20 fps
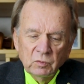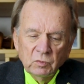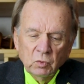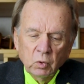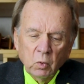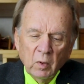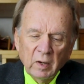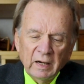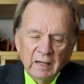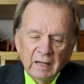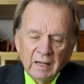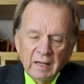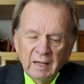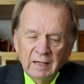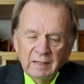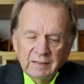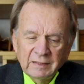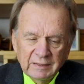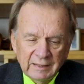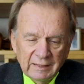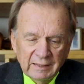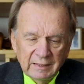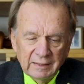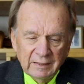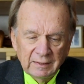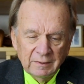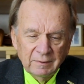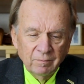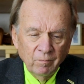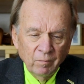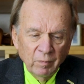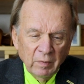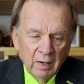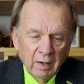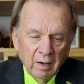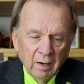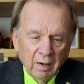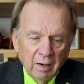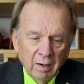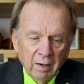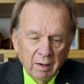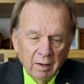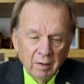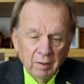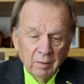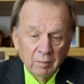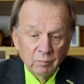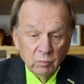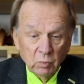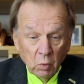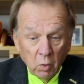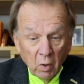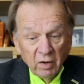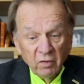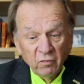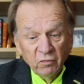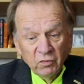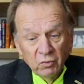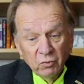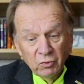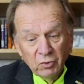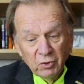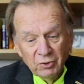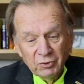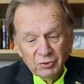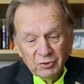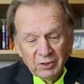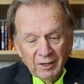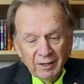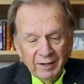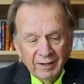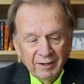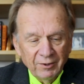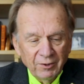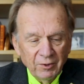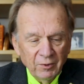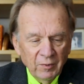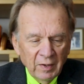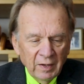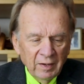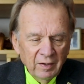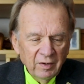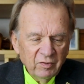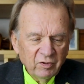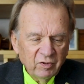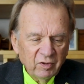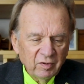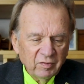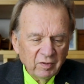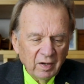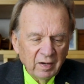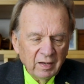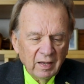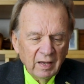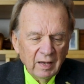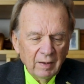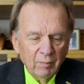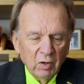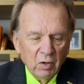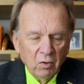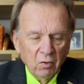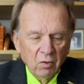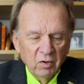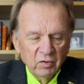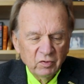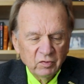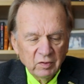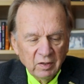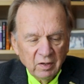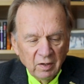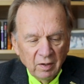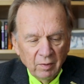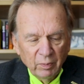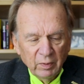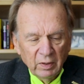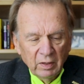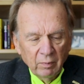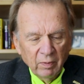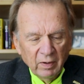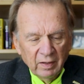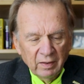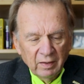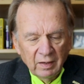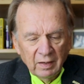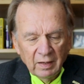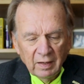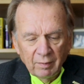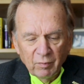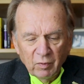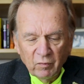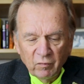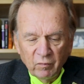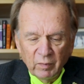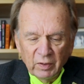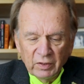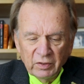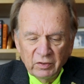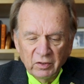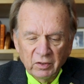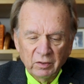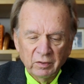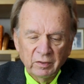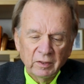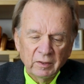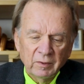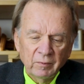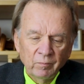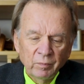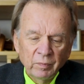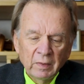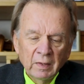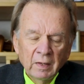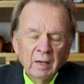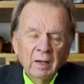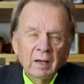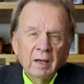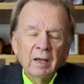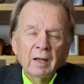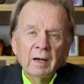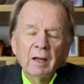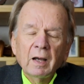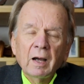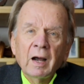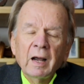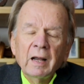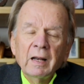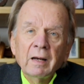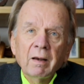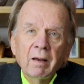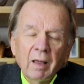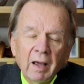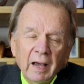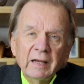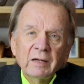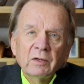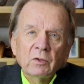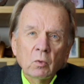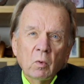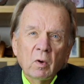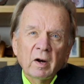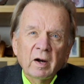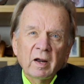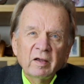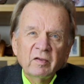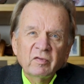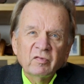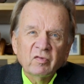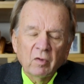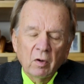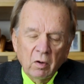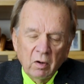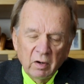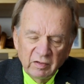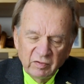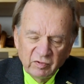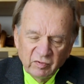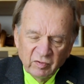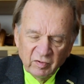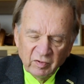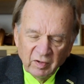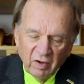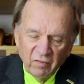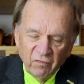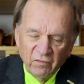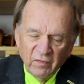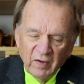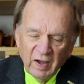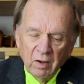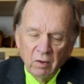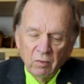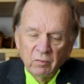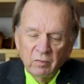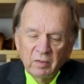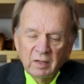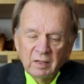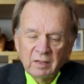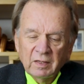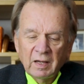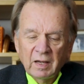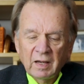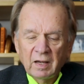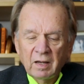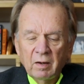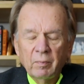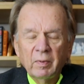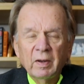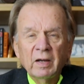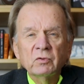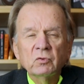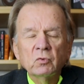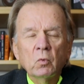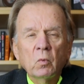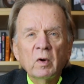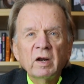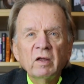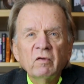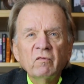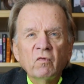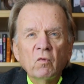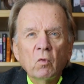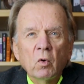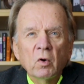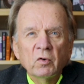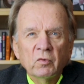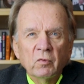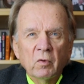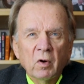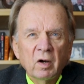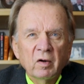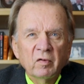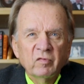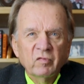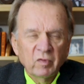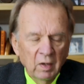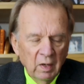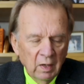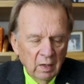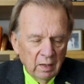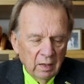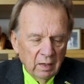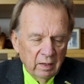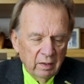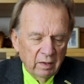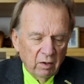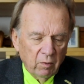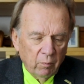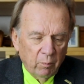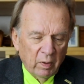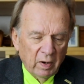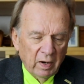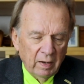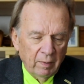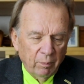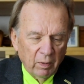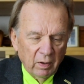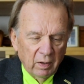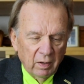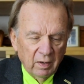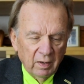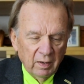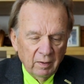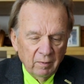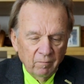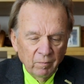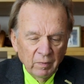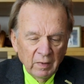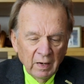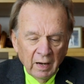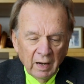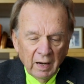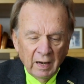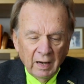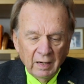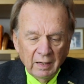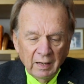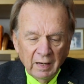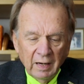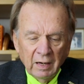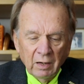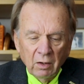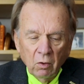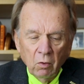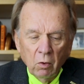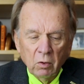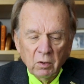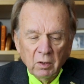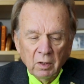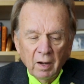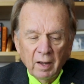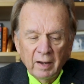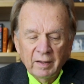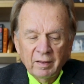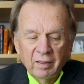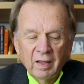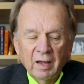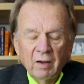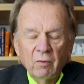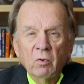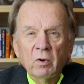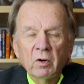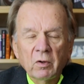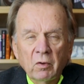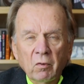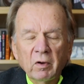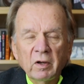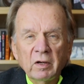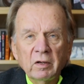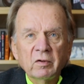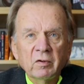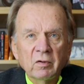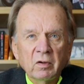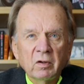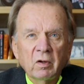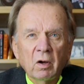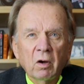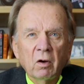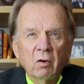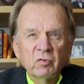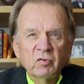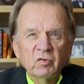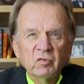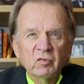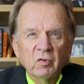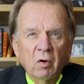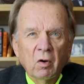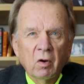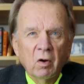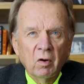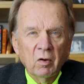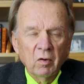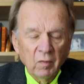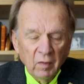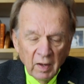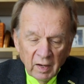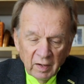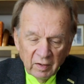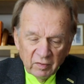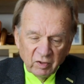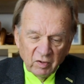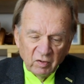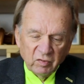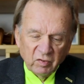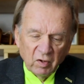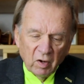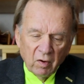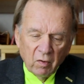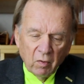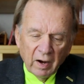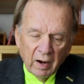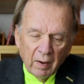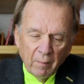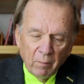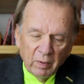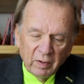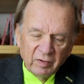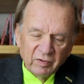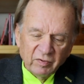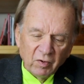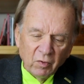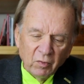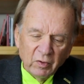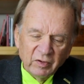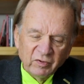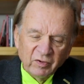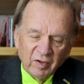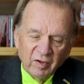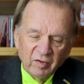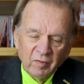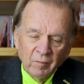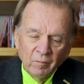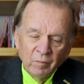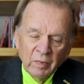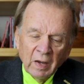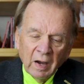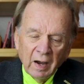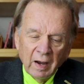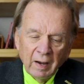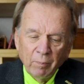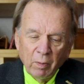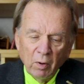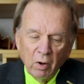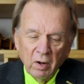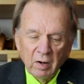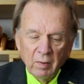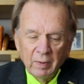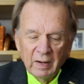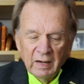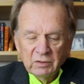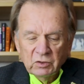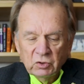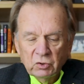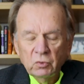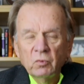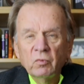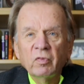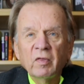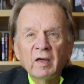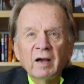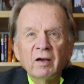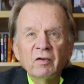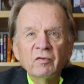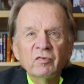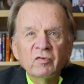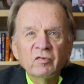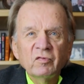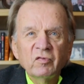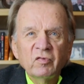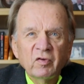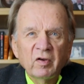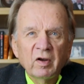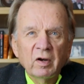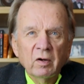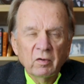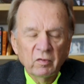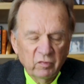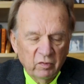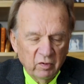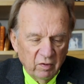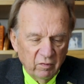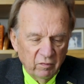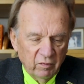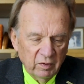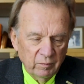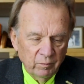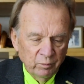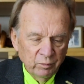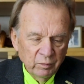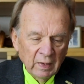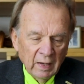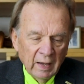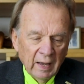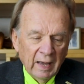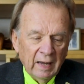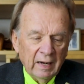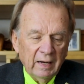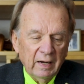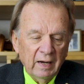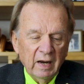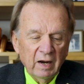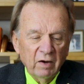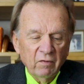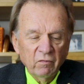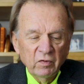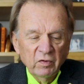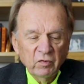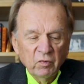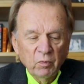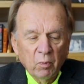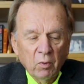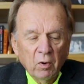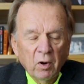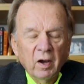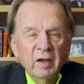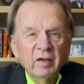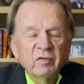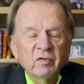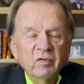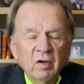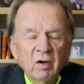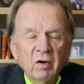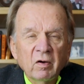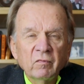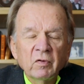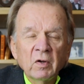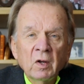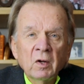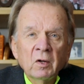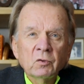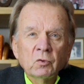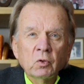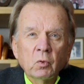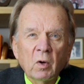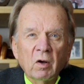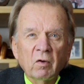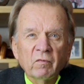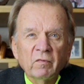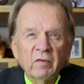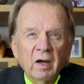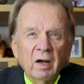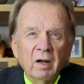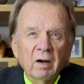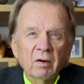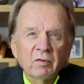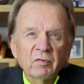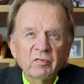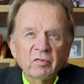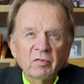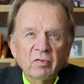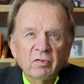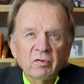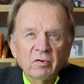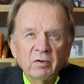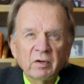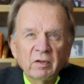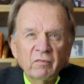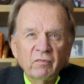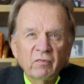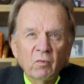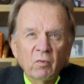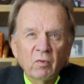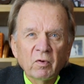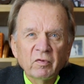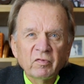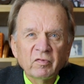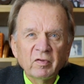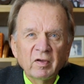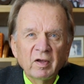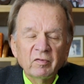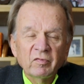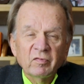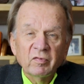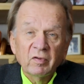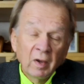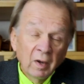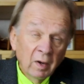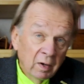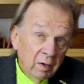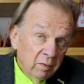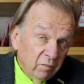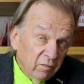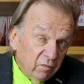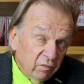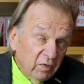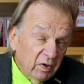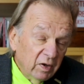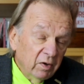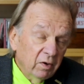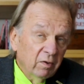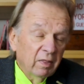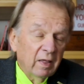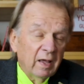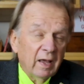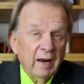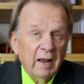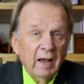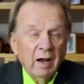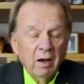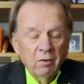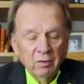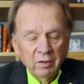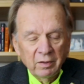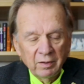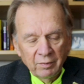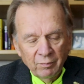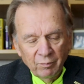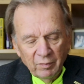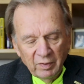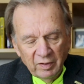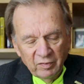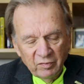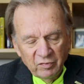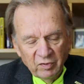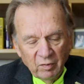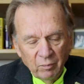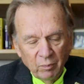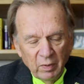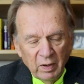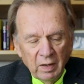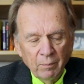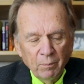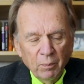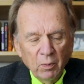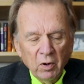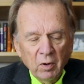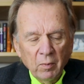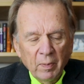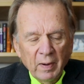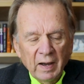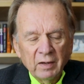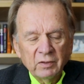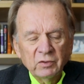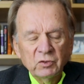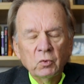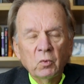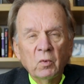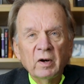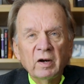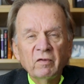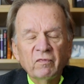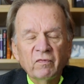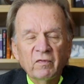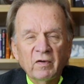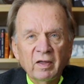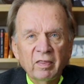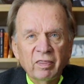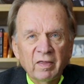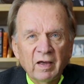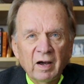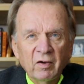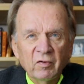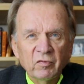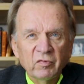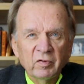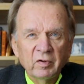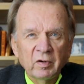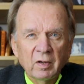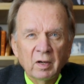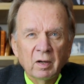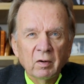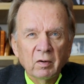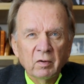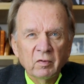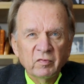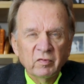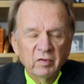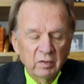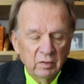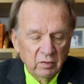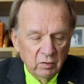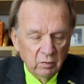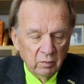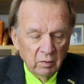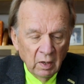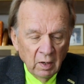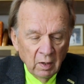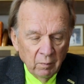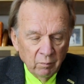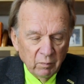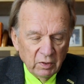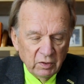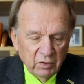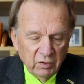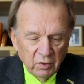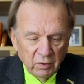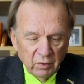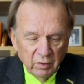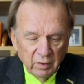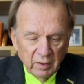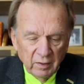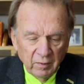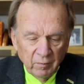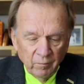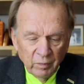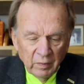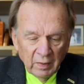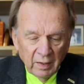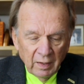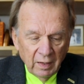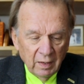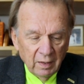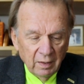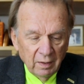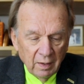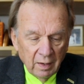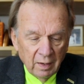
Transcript: 2018, um, quite a few years later, he says, I came across a company by the name of Moderna and I liked what I saw. He says, I found that they had about 24 drugs in their pipeline, and it looked like they were going to go strong. So, so, I, so he says, I bought about 2,000 shares of it at an average price of $12.34. Figure that out. It means he, he put about $25,000 into Moderna in,